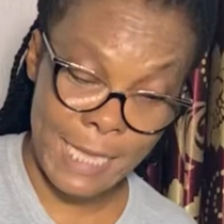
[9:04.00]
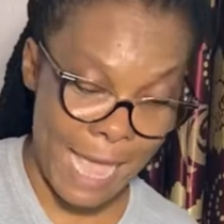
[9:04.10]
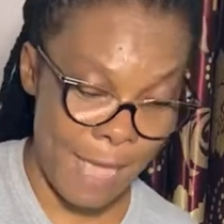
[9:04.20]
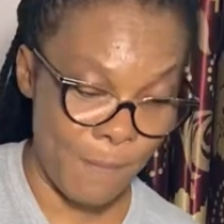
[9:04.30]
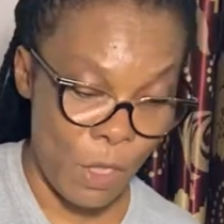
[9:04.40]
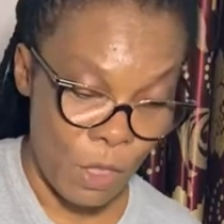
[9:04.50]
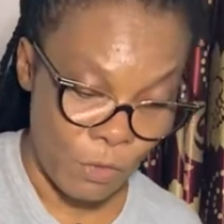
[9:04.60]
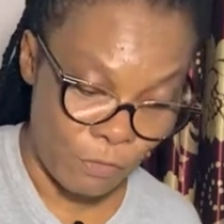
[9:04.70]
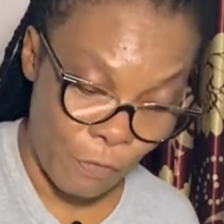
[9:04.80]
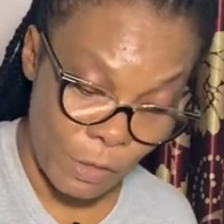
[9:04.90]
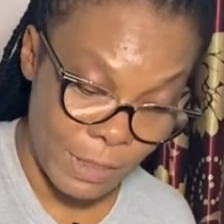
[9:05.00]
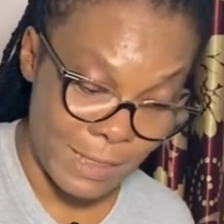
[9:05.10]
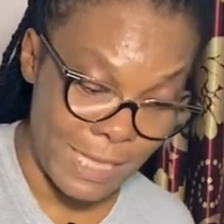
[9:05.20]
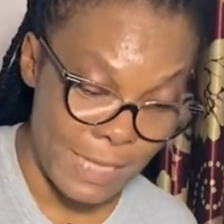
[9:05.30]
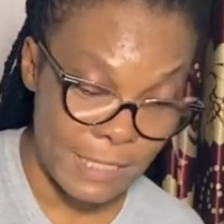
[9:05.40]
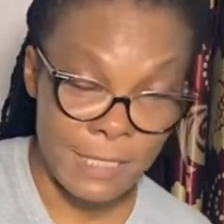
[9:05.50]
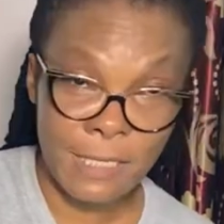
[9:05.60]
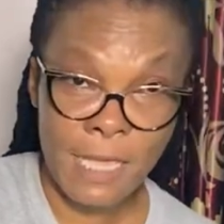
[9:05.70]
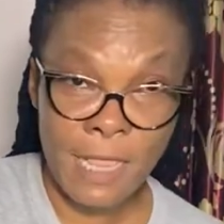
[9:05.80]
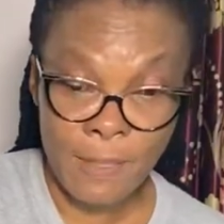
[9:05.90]
time for this
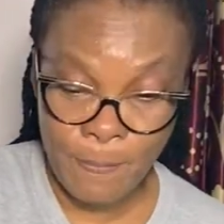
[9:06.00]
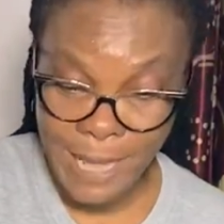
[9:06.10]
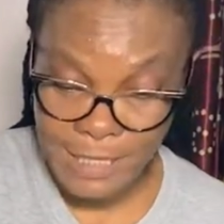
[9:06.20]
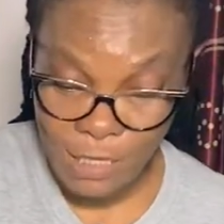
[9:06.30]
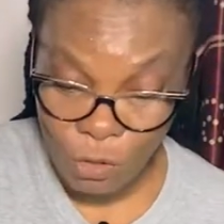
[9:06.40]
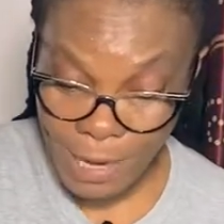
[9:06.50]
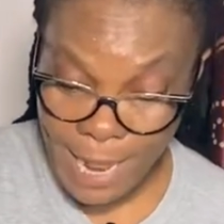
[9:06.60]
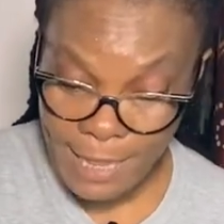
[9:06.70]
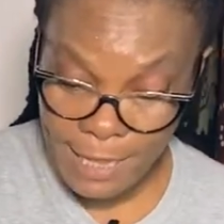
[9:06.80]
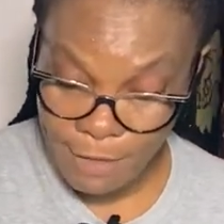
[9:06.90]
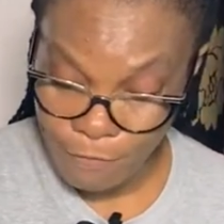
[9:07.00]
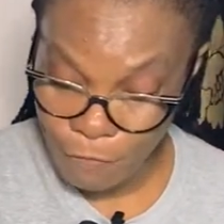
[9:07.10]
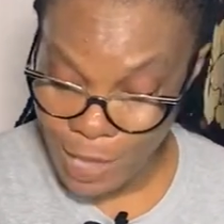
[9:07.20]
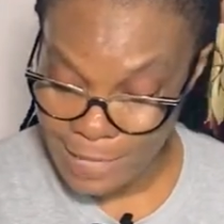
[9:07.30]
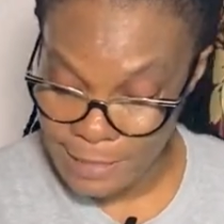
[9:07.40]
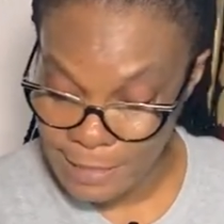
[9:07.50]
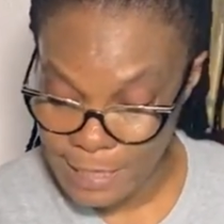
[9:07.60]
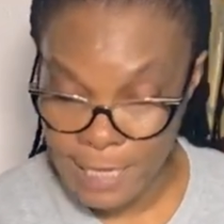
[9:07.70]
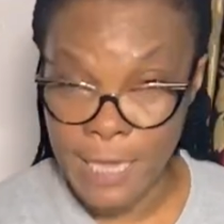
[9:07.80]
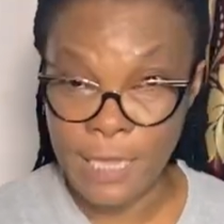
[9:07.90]
particular leaf we are
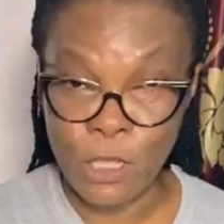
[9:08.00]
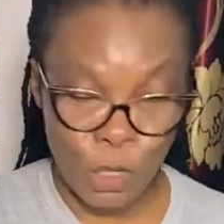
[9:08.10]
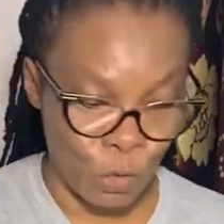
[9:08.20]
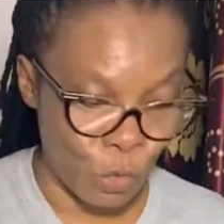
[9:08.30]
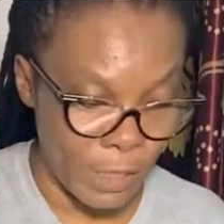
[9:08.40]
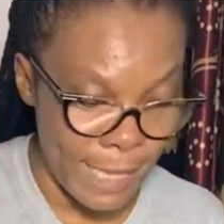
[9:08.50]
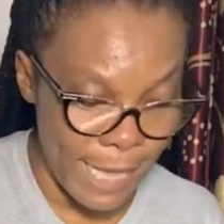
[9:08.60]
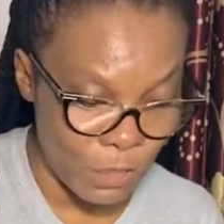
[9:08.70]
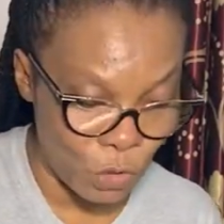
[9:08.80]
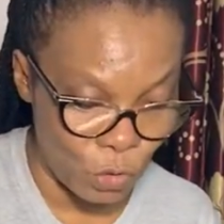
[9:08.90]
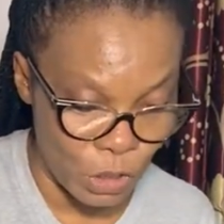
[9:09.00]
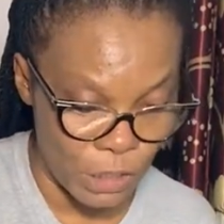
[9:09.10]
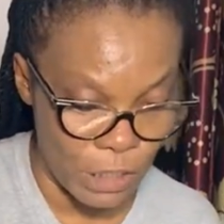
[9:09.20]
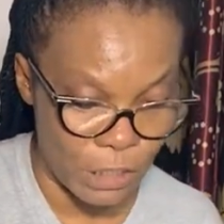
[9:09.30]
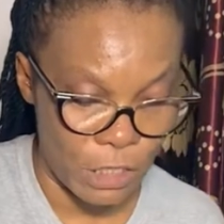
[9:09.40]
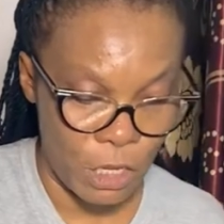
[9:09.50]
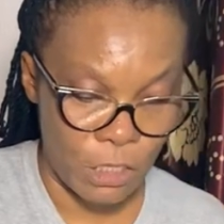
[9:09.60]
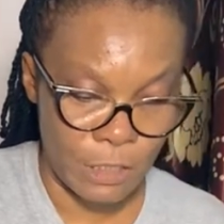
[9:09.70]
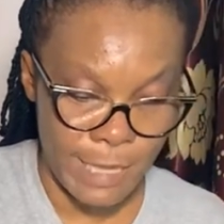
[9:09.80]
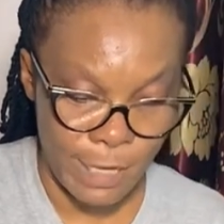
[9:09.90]
seeing to get to this
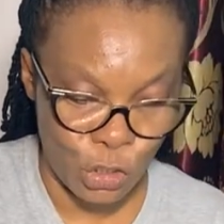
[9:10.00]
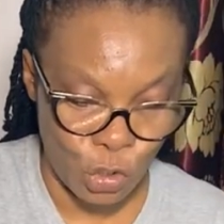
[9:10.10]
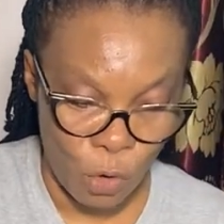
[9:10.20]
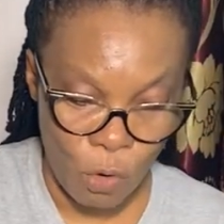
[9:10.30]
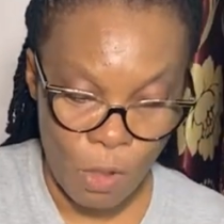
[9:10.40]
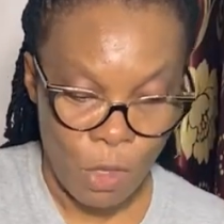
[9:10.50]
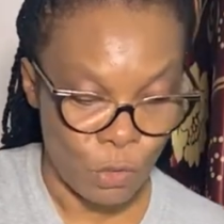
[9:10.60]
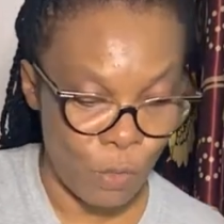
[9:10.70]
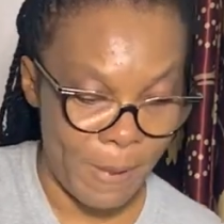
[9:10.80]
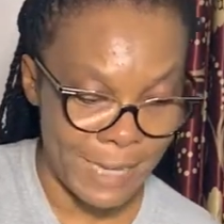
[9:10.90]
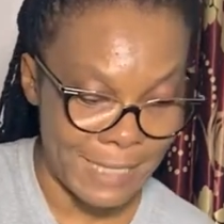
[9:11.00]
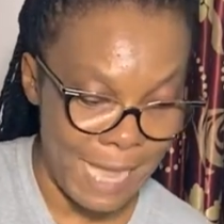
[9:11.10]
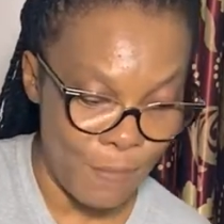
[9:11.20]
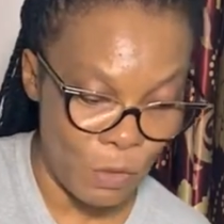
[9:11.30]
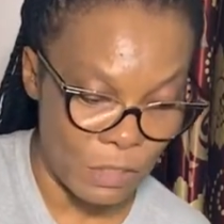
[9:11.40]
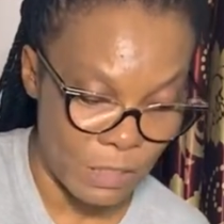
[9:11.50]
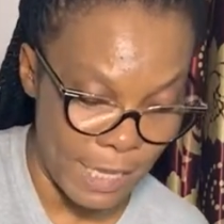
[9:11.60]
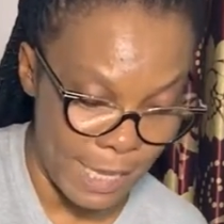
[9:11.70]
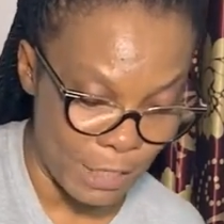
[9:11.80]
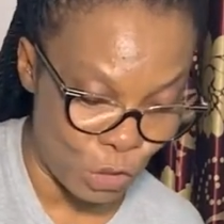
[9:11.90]
texture. So by the time you see
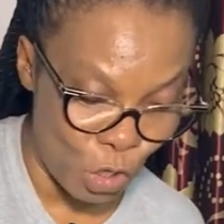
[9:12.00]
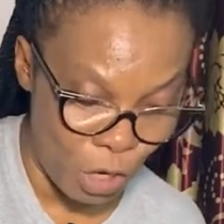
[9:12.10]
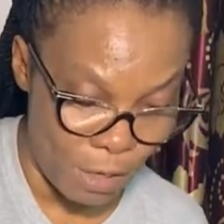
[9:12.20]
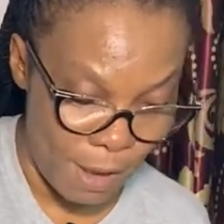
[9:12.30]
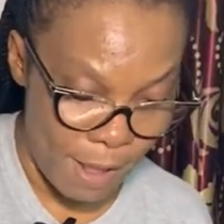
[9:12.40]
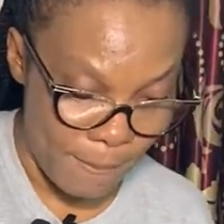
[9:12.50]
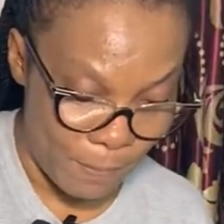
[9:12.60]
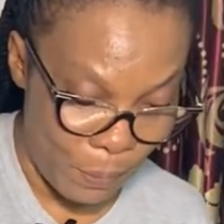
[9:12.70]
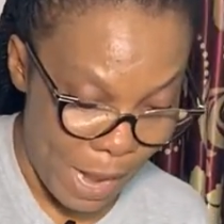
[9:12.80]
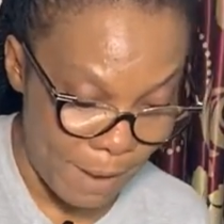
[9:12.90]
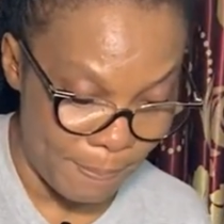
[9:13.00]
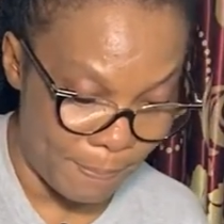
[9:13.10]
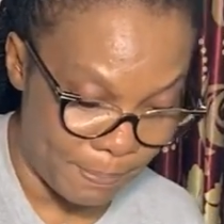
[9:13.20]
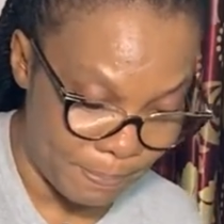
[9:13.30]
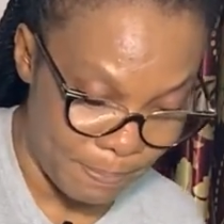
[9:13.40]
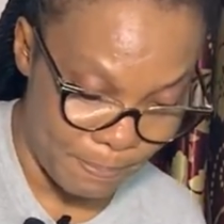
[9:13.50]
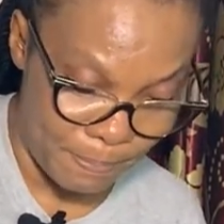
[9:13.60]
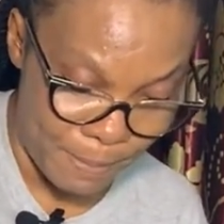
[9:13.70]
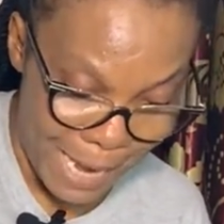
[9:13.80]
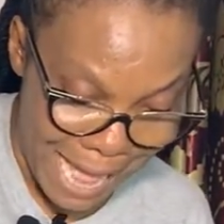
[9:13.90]
it turn brown
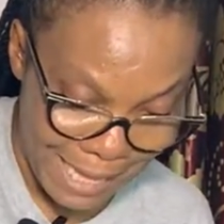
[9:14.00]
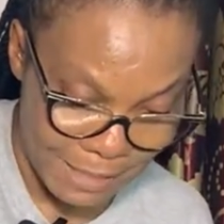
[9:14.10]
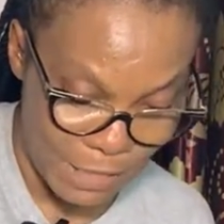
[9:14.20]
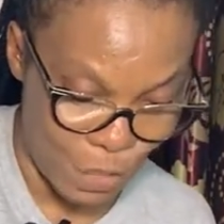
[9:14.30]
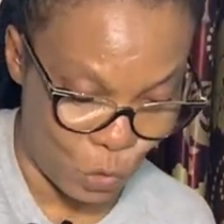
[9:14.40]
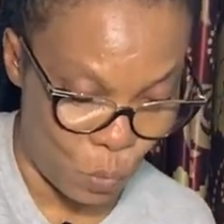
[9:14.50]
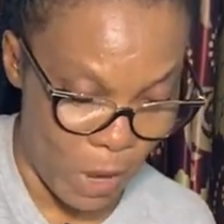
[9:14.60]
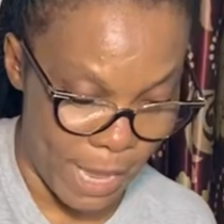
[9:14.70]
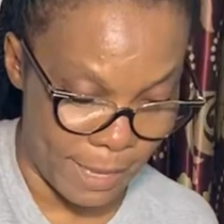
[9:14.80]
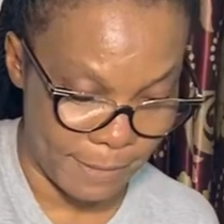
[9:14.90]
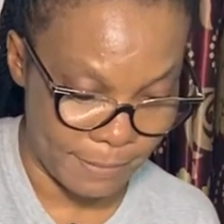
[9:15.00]
black this way,